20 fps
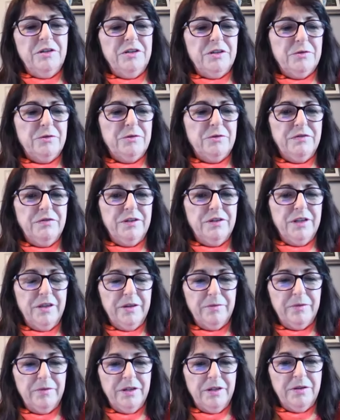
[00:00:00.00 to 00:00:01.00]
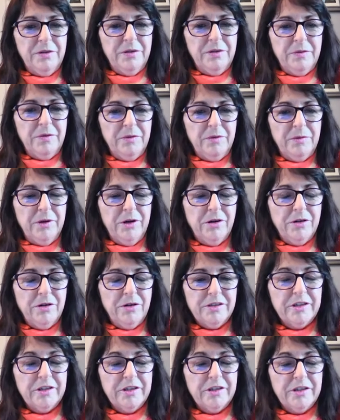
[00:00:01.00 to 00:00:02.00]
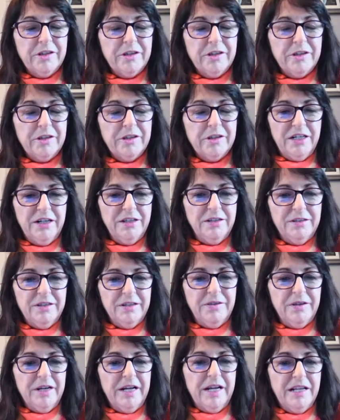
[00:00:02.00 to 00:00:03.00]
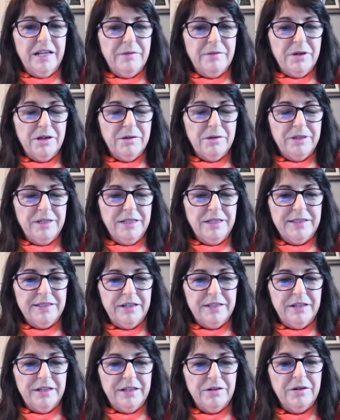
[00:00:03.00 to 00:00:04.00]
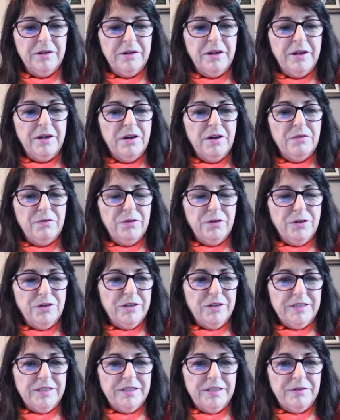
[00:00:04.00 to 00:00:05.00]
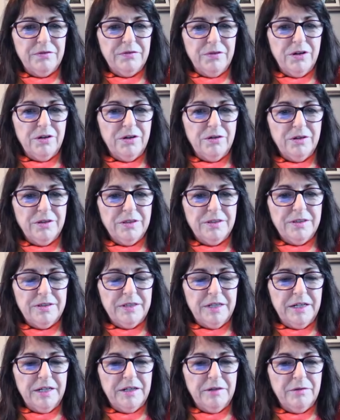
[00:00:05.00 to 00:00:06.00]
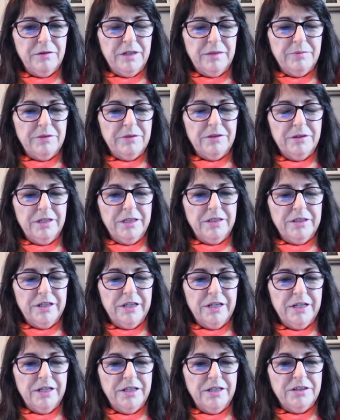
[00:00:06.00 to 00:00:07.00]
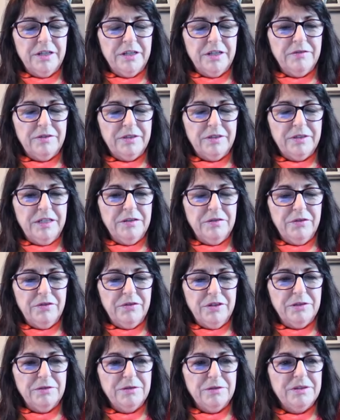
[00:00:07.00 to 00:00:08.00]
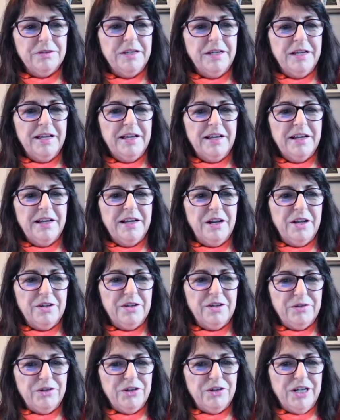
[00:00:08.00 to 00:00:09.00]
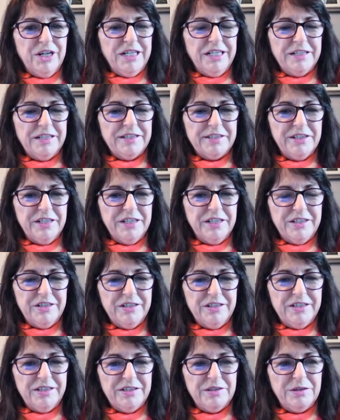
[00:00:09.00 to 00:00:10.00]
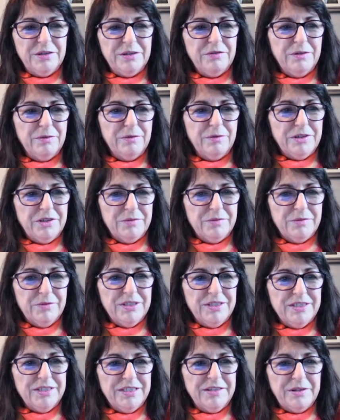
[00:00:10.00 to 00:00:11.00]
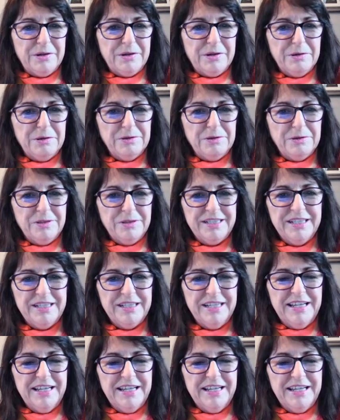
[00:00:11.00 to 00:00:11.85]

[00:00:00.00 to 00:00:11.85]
just grateful in the Parkinson's community in Ireland that the Henley Mermaids are fundraising for us. We're absolutely delighted. I've seen the videos. A lot of training has gone into this over the winter months in the cold,